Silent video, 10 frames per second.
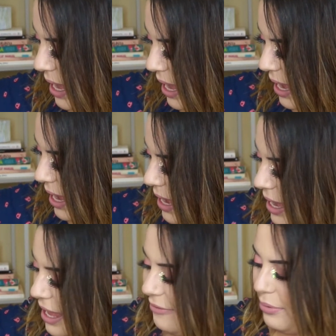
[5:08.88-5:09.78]

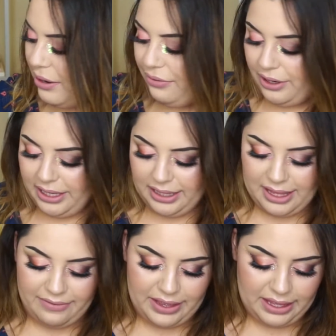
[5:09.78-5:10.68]
I have been freaking
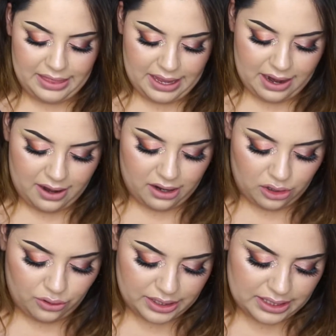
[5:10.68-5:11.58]
loving
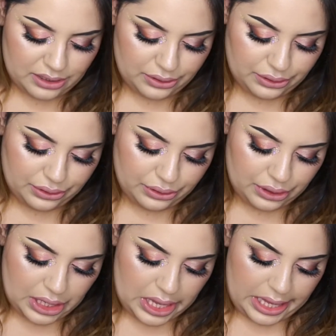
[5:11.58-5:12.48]
their
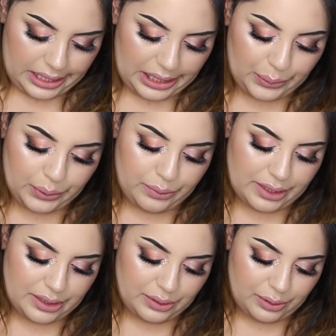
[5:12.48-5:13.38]
liquid
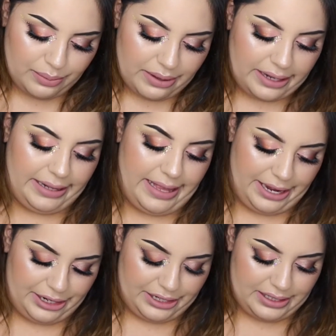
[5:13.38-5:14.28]
crystal body
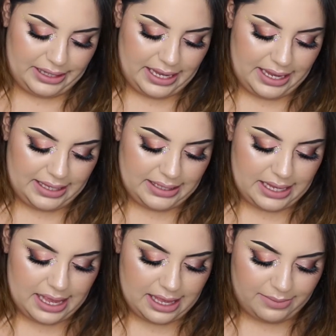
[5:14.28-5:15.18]
liners. These,
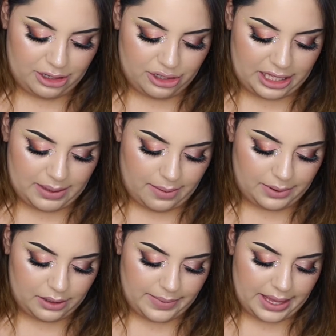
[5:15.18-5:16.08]
I'm going to shake them up
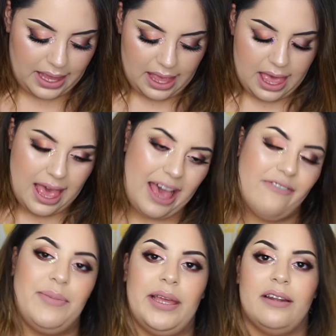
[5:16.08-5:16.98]
a little bit,
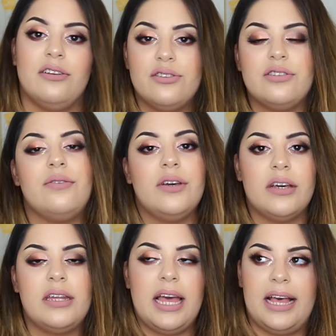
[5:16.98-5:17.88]
have been so
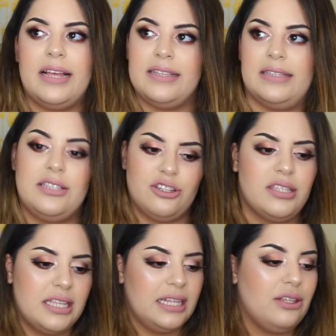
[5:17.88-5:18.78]
good as
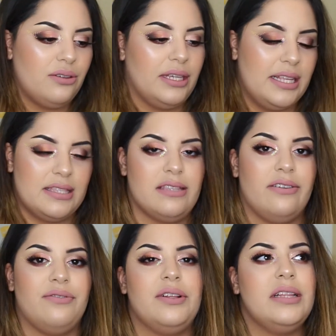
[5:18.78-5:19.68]
just like little hints
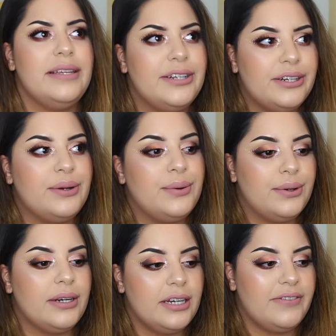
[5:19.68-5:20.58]
of glitter,
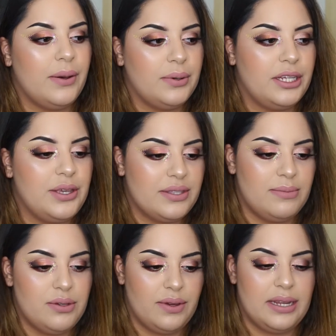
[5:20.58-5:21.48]
or if I want to use
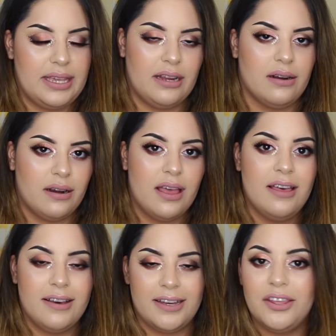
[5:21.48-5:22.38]
them to adhere
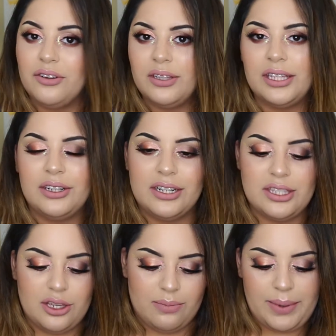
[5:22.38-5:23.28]
another glitter,
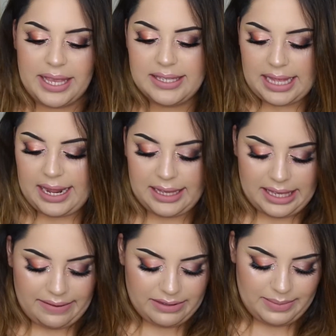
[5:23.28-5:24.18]
it's a good base that
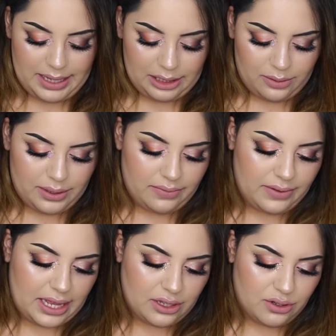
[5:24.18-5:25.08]
gives me a little bit of
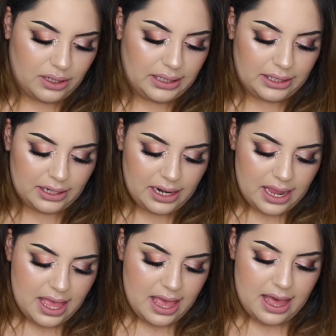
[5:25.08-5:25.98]
extra glitter.
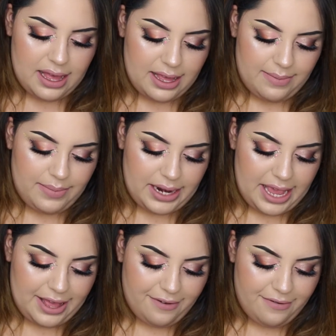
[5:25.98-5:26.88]
But I
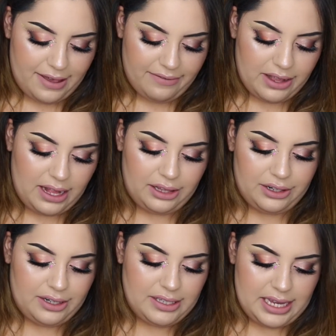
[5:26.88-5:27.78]
have 5
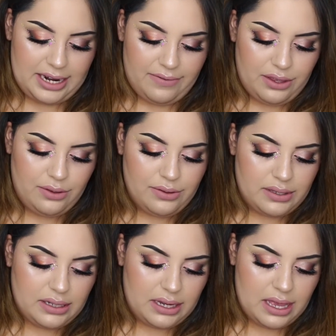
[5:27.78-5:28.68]
colors and I've
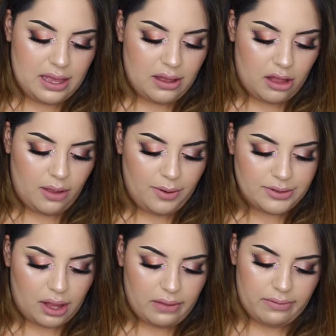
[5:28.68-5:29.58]
used
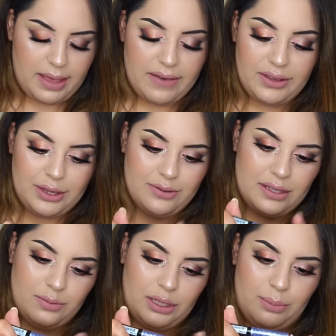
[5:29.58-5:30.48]
almost all of them. I haven't used
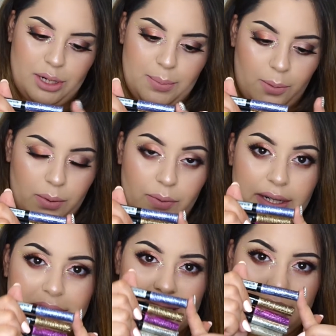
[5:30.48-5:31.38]
this really pretty purple one
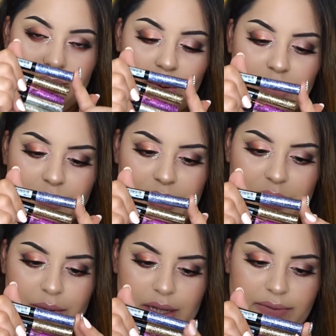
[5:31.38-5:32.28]
because this is the most
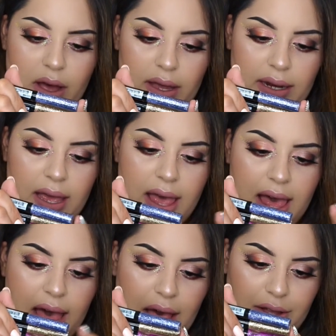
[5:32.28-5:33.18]
recent one that I've gotten.
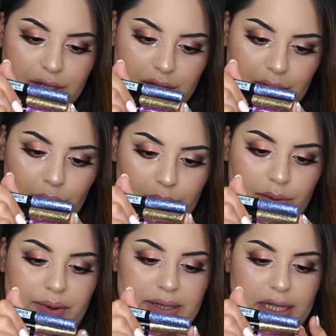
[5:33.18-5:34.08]
I also got the gold
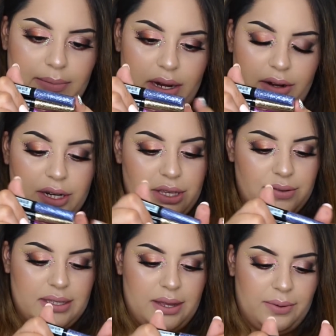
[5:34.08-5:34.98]
one recently, but I already
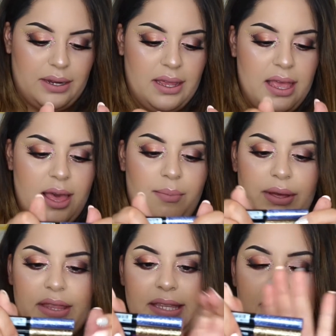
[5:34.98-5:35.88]
used that one.
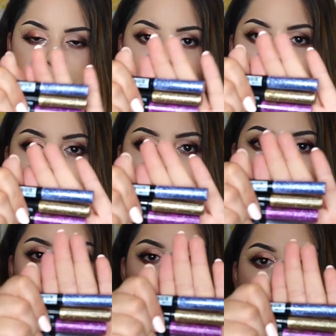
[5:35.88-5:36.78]
But these are just
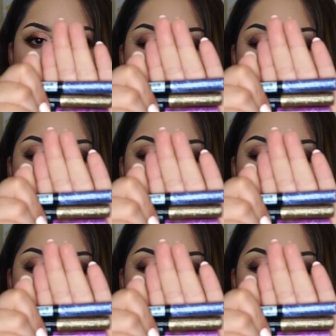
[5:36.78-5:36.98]
so